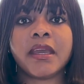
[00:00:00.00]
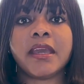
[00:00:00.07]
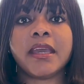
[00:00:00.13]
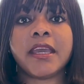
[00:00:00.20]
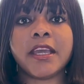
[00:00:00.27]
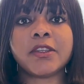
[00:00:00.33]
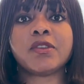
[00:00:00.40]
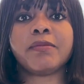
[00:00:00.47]

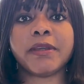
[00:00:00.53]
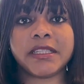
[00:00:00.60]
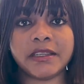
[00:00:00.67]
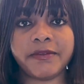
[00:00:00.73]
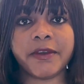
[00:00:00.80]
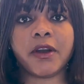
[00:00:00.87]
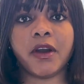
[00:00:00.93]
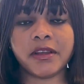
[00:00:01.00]
it will be
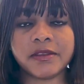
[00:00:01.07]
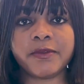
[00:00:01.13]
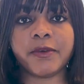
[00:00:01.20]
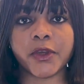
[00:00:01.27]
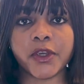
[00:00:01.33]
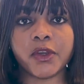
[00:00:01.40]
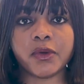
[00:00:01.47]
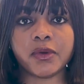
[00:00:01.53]
difficult
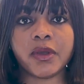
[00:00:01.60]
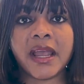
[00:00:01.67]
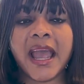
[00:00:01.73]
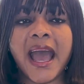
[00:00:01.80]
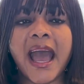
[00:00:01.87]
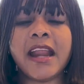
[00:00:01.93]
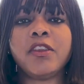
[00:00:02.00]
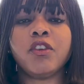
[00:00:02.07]
for you.
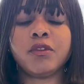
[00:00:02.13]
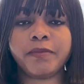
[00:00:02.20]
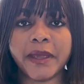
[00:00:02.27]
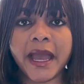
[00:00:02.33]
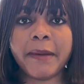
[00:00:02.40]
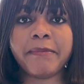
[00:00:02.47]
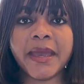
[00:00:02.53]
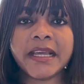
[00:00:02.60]
And you'd be
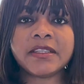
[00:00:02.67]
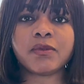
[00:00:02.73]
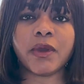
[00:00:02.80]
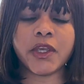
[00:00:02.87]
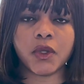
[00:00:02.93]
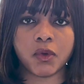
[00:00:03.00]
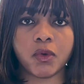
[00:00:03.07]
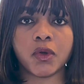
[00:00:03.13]
amazed
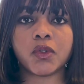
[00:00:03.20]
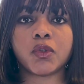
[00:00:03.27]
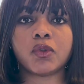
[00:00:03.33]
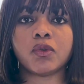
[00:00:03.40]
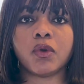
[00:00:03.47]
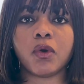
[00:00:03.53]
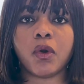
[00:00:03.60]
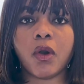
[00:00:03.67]
when you go
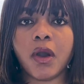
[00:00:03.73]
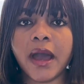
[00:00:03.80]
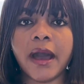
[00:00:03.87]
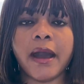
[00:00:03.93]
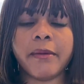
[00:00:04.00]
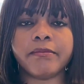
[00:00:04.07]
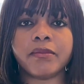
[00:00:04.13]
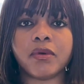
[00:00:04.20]

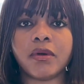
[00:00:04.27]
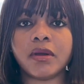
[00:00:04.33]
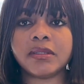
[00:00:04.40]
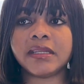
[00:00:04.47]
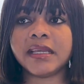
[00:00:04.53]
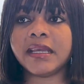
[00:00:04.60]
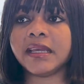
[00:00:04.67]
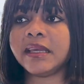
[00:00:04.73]
to
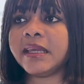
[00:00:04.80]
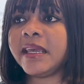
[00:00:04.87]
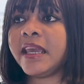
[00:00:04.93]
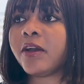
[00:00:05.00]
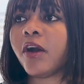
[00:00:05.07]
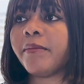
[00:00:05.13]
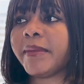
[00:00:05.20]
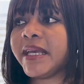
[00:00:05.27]
the
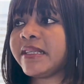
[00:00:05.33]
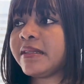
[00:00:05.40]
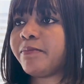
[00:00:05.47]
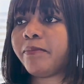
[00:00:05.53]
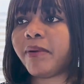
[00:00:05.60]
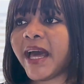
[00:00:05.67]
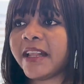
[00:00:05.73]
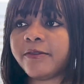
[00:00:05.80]
e-commerce
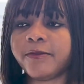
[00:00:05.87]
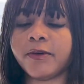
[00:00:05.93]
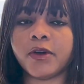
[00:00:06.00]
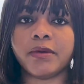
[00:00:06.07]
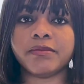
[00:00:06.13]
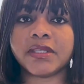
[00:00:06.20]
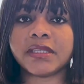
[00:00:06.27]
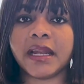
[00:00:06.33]

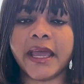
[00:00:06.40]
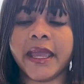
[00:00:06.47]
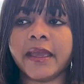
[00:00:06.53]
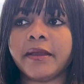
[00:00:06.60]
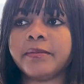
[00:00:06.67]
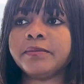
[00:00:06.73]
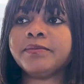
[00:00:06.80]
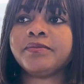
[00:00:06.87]
platforms
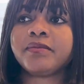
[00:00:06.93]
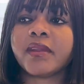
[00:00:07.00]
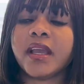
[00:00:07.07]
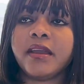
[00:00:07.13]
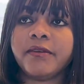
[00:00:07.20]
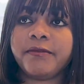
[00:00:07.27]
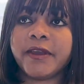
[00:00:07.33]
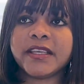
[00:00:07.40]
like
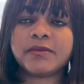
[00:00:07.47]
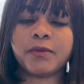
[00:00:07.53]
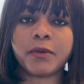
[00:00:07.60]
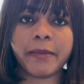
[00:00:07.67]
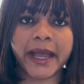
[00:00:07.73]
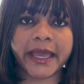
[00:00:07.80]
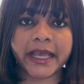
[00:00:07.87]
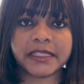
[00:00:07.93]
Facebook
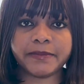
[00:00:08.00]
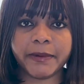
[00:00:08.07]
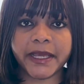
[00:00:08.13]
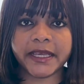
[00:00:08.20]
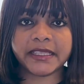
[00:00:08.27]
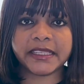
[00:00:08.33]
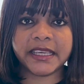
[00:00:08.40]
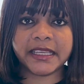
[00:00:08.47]

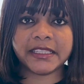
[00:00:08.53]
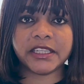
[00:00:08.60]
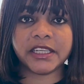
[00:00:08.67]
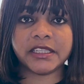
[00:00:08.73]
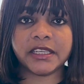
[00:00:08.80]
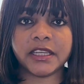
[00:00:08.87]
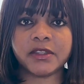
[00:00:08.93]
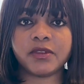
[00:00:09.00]
Marketplace,
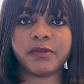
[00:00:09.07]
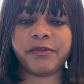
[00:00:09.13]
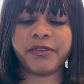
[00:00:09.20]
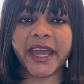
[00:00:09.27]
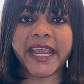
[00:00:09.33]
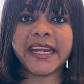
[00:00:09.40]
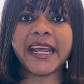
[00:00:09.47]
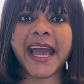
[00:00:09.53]
Kijiji, to
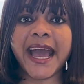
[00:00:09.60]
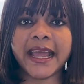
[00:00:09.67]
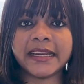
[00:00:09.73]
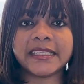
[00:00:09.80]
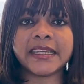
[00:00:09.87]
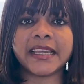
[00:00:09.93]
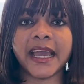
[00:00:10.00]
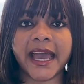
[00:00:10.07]
find
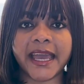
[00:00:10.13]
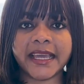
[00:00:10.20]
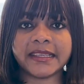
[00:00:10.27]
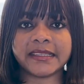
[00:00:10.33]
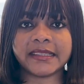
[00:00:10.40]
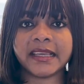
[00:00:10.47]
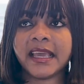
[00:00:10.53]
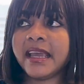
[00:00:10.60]
handy
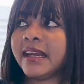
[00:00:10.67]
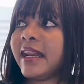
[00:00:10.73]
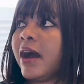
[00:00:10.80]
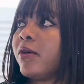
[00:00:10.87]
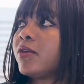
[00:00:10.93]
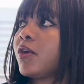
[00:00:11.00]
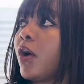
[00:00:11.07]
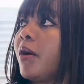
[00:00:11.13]
guys that
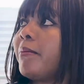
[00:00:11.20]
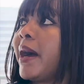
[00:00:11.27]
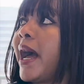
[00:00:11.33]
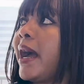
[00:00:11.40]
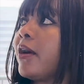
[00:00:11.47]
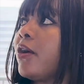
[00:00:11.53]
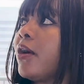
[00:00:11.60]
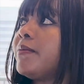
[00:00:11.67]
would come
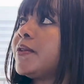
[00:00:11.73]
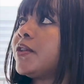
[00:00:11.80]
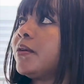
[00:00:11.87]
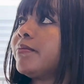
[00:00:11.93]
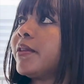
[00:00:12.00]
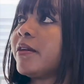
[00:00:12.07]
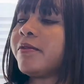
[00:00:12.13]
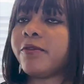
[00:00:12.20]
hang up
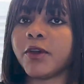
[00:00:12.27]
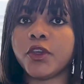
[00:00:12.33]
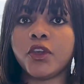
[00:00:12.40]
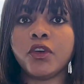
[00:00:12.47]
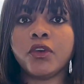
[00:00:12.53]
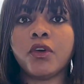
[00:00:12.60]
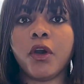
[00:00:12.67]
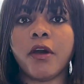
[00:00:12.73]
something for
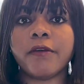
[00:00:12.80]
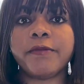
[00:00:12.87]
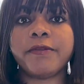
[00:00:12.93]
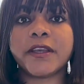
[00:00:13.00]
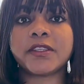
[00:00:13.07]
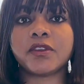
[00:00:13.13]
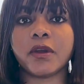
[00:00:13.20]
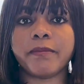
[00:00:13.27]
you or
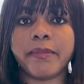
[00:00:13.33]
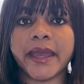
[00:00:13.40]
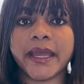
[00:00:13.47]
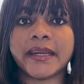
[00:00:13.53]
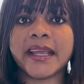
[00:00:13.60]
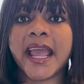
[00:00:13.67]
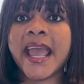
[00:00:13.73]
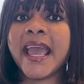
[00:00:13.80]
fix your
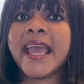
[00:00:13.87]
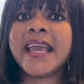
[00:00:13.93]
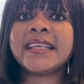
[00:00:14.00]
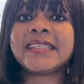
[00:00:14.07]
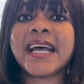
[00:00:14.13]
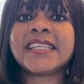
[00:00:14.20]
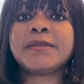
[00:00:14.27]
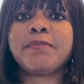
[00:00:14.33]
bed.
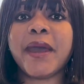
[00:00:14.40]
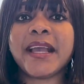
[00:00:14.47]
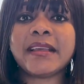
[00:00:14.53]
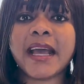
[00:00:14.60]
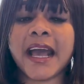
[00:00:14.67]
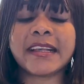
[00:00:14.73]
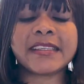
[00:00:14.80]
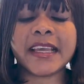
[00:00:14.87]

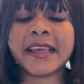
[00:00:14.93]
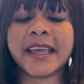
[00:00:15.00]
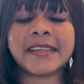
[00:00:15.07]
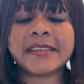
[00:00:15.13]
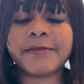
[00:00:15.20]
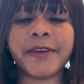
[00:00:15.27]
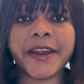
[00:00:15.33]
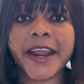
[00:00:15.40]

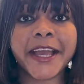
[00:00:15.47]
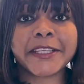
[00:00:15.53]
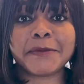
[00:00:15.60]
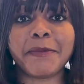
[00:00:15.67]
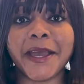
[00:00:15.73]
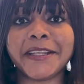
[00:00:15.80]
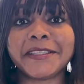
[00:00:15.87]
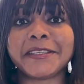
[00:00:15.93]
It's very
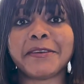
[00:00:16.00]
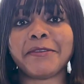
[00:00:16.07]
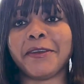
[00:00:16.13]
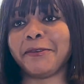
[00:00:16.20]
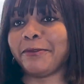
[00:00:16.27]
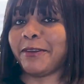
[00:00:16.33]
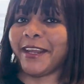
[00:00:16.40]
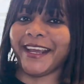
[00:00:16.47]
expensive.
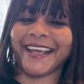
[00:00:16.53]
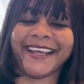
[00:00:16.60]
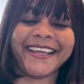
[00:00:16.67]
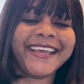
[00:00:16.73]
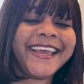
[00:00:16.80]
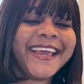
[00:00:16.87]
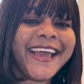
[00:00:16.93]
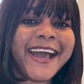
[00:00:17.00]

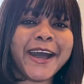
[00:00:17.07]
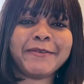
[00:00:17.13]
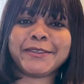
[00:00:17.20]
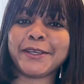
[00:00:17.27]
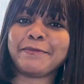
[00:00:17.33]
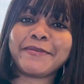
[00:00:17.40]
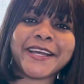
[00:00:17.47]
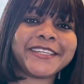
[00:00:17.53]
I'm
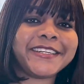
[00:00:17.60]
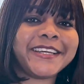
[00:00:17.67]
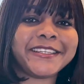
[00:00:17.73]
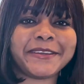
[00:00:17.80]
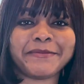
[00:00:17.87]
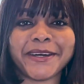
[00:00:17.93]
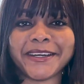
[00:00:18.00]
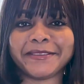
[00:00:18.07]
so
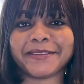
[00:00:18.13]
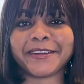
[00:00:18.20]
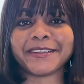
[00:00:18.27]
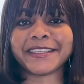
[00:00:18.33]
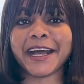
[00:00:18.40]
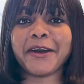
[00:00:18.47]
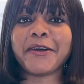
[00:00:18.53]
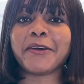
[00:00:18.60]
passionate about it
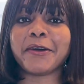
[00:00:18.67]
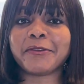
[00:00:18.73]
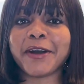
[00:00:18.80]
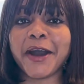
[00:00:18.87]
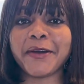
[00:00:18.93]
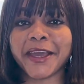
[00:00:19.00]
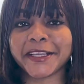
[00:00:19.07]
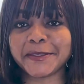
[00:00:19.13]
because of
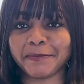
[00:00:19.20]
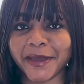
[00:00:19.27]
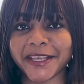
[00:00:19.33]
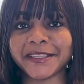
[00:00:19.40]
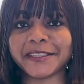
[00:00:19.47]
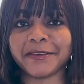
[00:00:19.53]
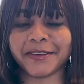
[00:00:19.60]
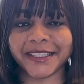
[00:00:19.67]
how
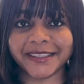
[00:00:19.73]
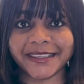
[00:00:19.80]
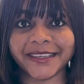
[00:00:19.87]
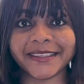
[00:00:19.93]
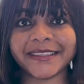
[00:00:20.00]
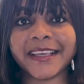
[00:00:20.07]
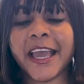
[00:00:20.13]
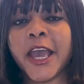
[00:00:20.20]
expensive it
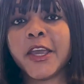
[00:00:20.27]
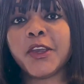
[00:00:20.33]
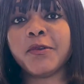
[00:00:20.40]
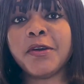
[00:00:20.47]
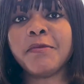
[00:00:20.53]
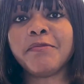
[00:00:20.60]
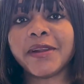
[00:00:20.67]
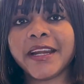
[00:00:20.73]
is. You
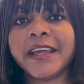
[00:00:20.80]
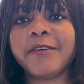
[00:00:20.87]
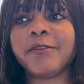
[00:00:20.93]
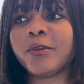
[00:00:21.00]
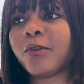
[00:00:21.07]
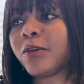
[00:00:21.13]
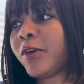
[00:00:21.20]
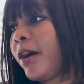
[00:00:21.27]
won't believe
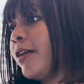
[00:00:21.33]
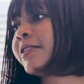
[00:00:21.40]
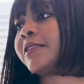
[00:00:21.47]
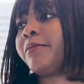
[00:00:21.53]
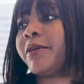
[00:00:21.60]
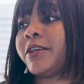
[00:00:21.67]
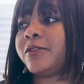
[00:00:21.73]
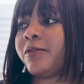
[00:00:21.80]
you could call
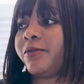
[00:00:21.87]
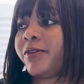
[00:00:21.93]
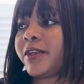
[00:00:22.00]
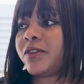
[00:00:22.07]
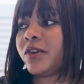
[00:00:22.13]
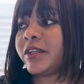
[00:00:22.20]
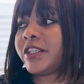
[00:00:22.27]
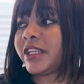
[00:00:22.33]
somebody to
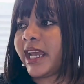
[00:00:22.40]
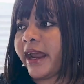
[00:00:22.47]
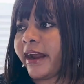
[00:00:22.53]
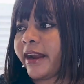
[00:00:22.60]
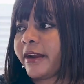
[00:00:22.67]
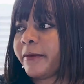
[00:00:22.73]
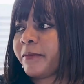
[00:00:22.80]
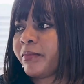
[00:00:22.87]
fix your
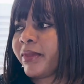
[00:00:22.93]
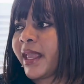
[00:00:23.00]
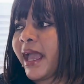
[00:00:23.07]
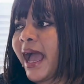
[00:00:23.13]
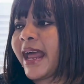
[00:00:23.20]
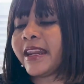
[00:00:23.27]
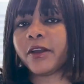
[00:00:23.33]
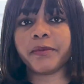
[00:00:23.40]
chair
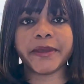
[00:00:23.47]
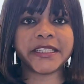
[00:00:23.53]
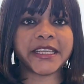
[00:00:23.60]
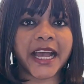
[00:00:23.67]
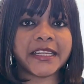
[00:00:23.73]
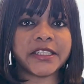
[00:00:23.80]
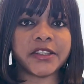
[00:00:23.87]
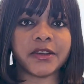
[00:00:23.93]
and they could be
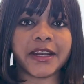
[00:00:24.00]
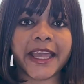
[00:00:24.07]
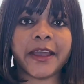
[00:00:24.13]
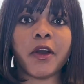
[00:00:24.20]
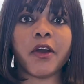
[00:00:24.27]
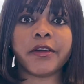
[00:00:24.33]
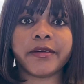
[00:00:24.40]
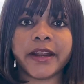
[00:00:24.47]
charging you
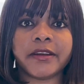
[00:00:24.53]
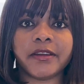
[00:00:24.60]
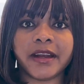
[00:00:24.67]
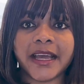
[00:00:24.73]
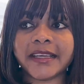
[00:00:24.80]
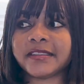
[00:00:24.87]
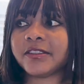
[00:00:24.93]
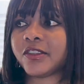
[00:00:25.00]
like $100
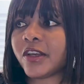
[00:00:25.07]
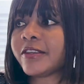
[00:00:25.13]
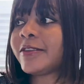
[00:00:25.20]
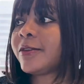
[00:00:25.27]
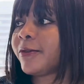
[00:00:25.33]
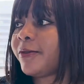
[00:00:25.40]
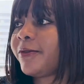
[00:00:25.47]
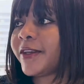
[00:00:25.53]
just
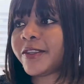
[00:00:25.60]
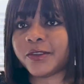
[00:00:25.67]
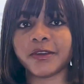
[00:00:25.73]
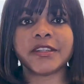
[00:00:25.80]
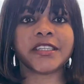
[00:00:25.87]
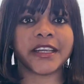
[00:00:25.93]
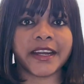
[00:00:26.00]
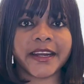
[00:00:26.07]
to fix
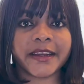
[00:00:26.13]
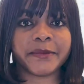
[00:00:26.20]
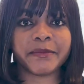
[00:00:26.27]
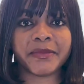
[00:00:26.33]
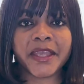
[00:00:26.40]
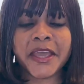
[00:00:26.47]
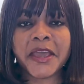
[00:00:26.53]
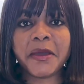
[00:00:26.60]
your chair.
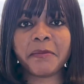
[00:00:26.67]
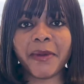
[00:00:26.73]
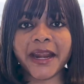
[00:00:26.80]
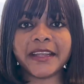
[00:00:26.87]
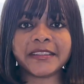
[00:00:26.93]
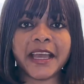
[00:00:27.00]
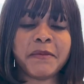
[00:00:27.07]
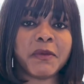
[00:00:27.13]
By
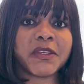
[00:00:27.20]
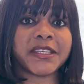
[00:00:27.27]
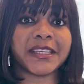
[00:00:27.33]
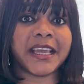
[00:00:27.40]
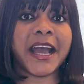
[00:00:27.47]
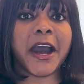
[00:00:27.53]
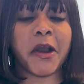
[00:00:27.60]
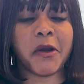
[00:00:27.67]
the time you
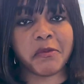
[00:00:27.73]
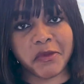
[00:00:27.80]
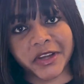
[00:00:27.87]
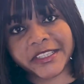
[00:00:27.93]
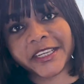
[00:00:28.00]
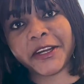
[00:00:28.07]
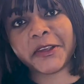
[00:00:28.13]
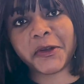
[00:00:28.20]
see how
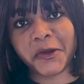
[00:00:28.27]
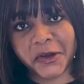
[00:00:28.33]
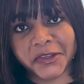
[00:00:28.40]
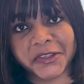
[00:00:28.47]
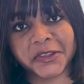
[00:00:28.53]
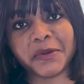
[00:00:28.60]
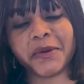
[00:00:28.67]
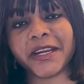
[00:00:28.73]
much it
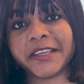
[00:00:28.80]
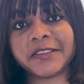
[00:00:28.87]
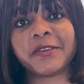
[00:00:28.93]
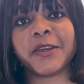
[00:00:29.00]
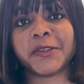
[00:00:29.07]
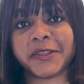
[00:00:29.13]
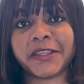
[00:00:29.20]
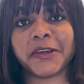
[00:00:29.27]
costs, nobody is
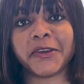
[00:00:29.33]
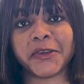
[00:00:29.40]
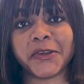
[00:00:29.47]
going to tell you.